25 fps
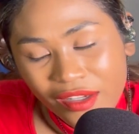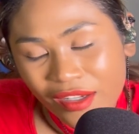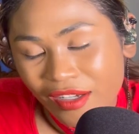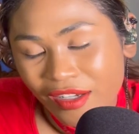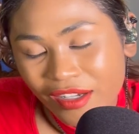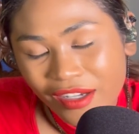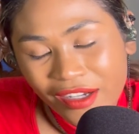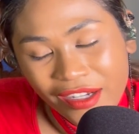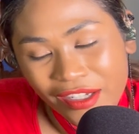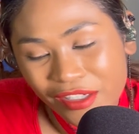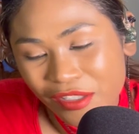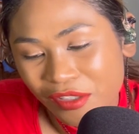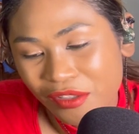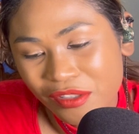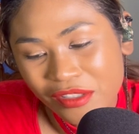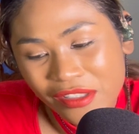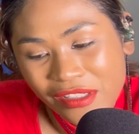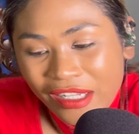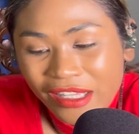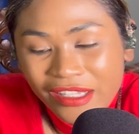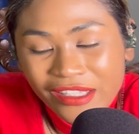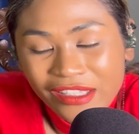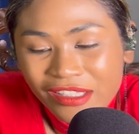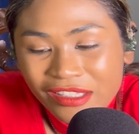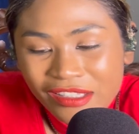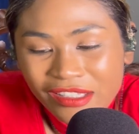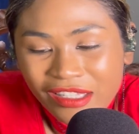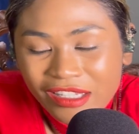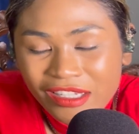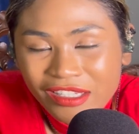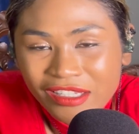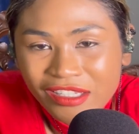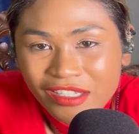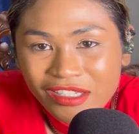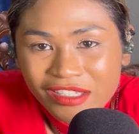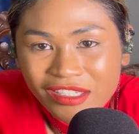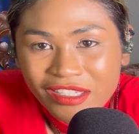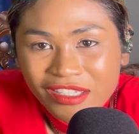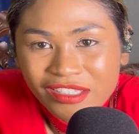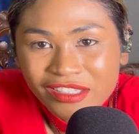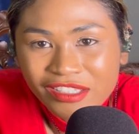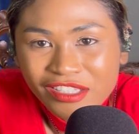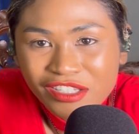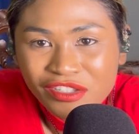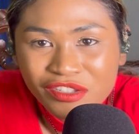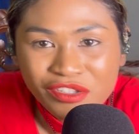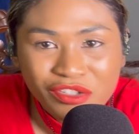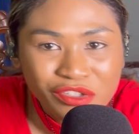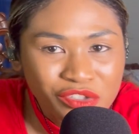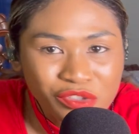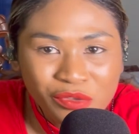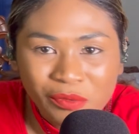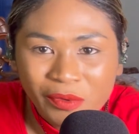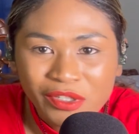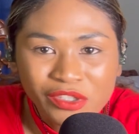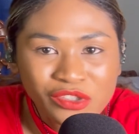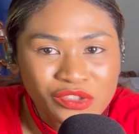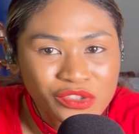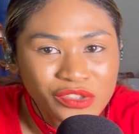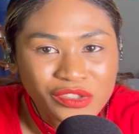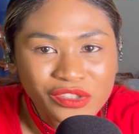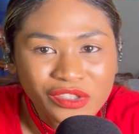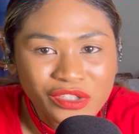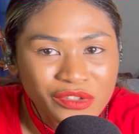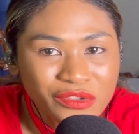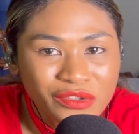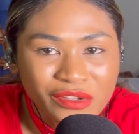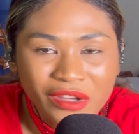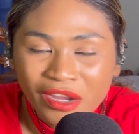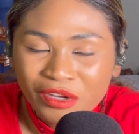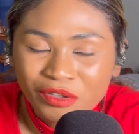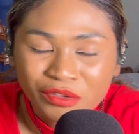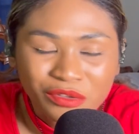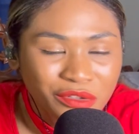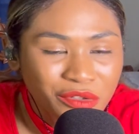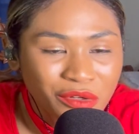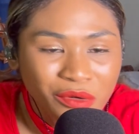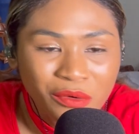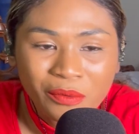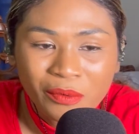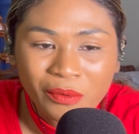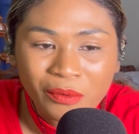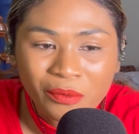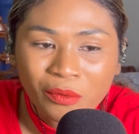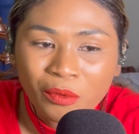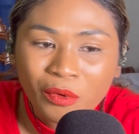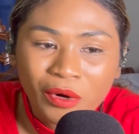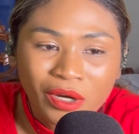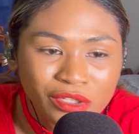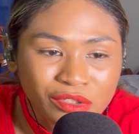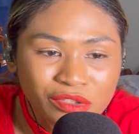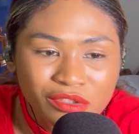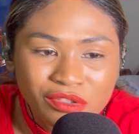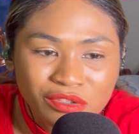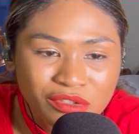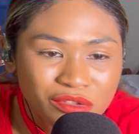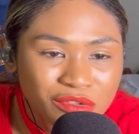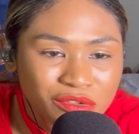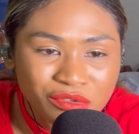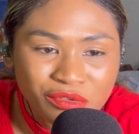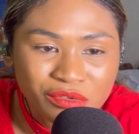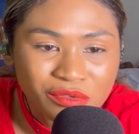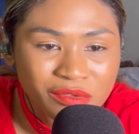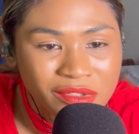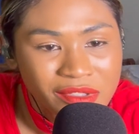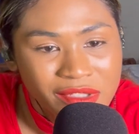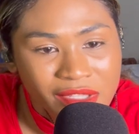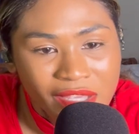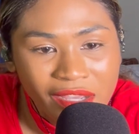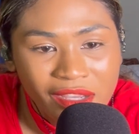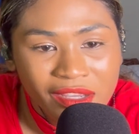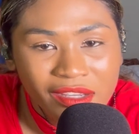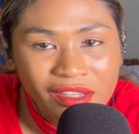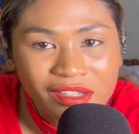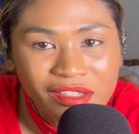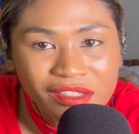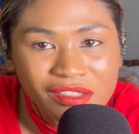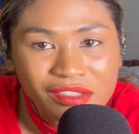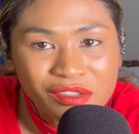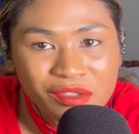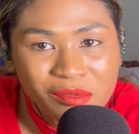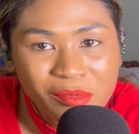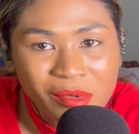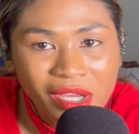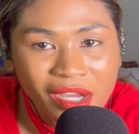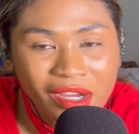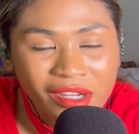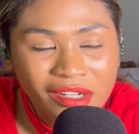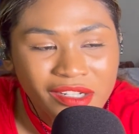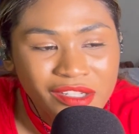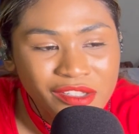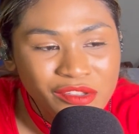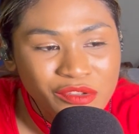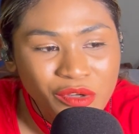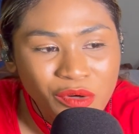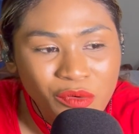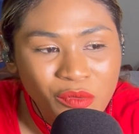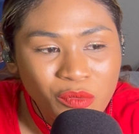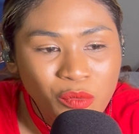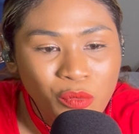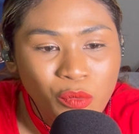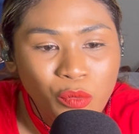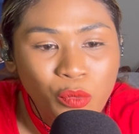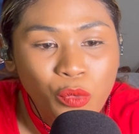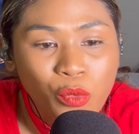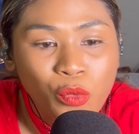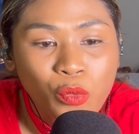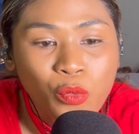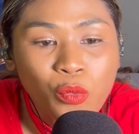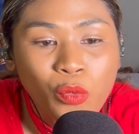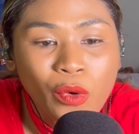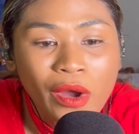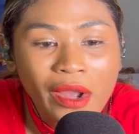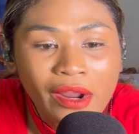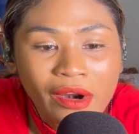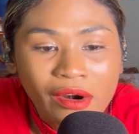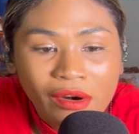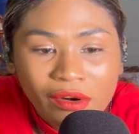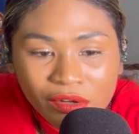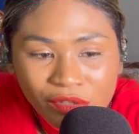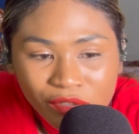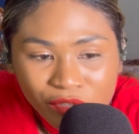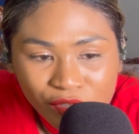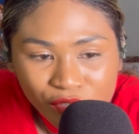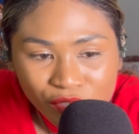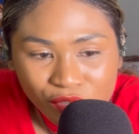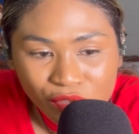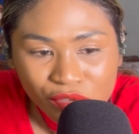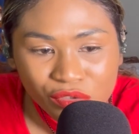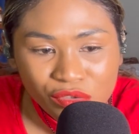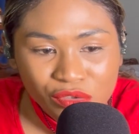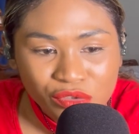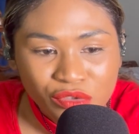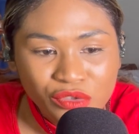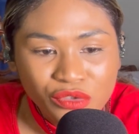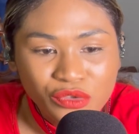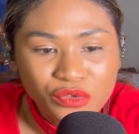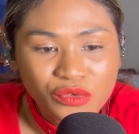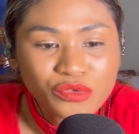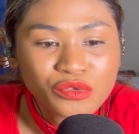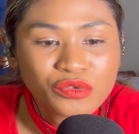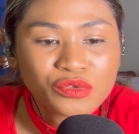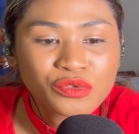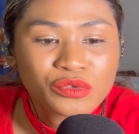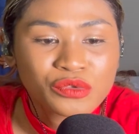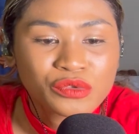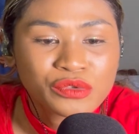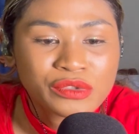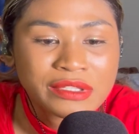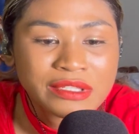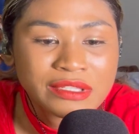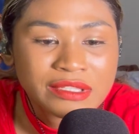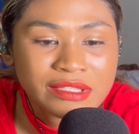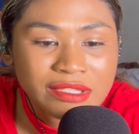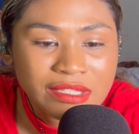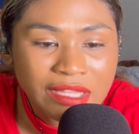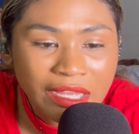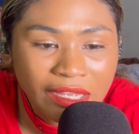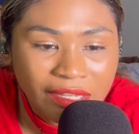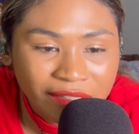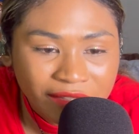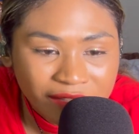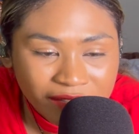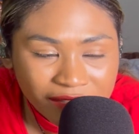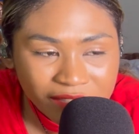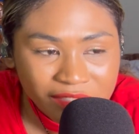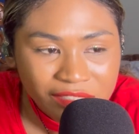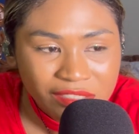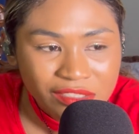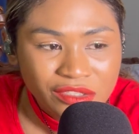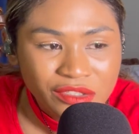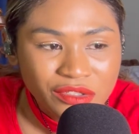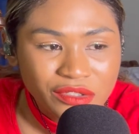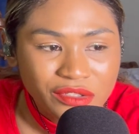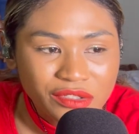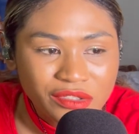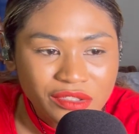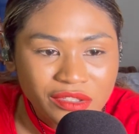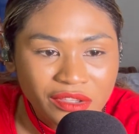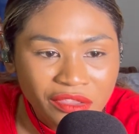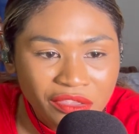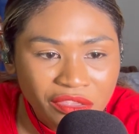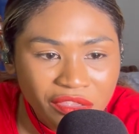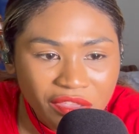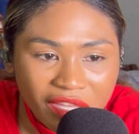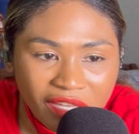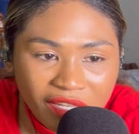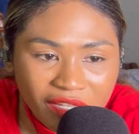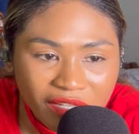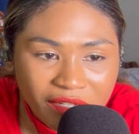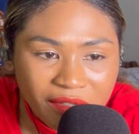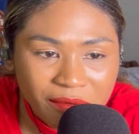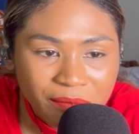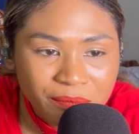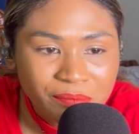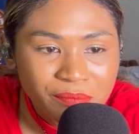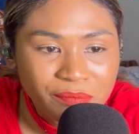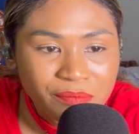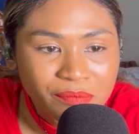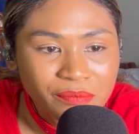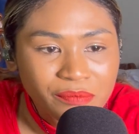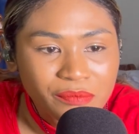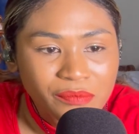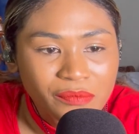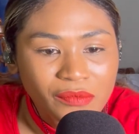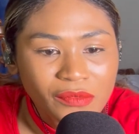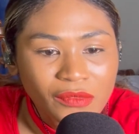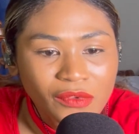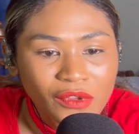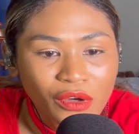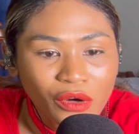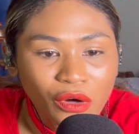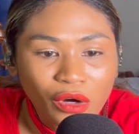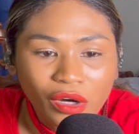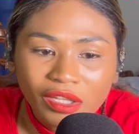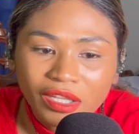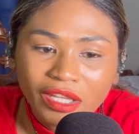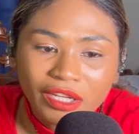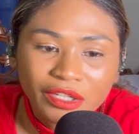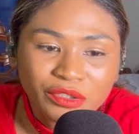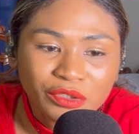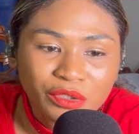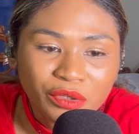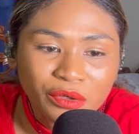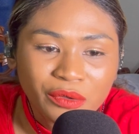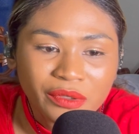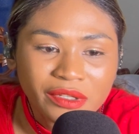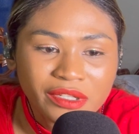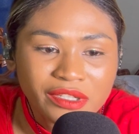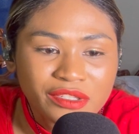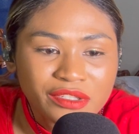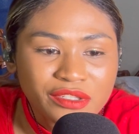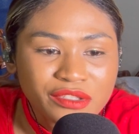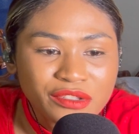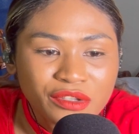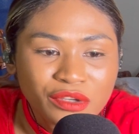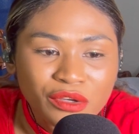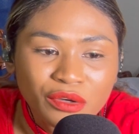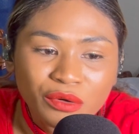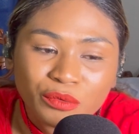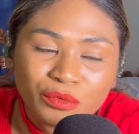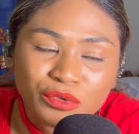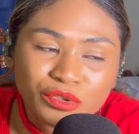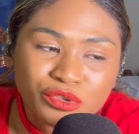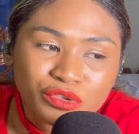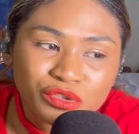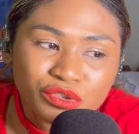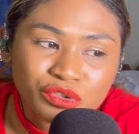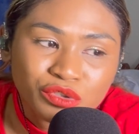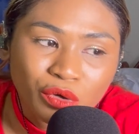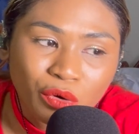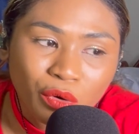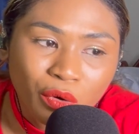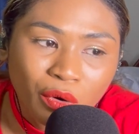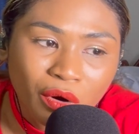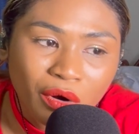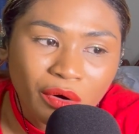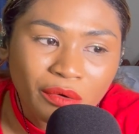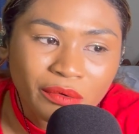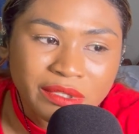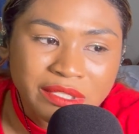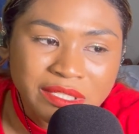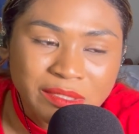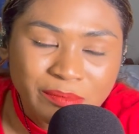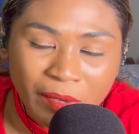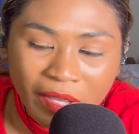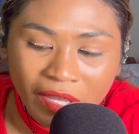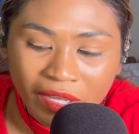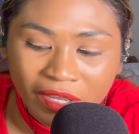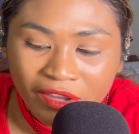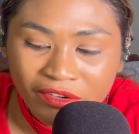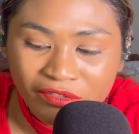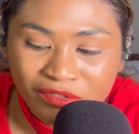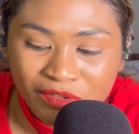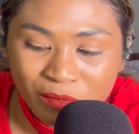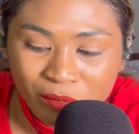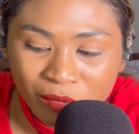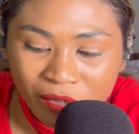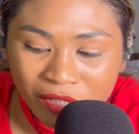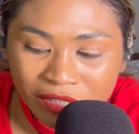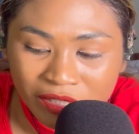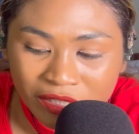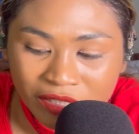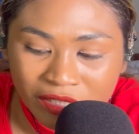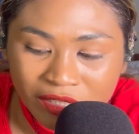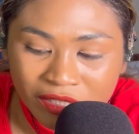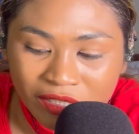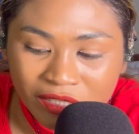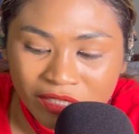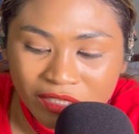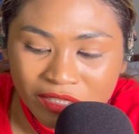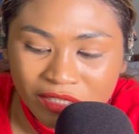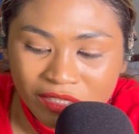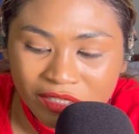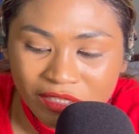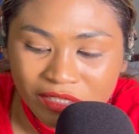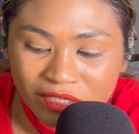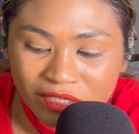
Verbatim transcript: I don't like in this situation there, I don't know what to say, to be honest, or where to stand in this thing. All I know is we should all respect everybody.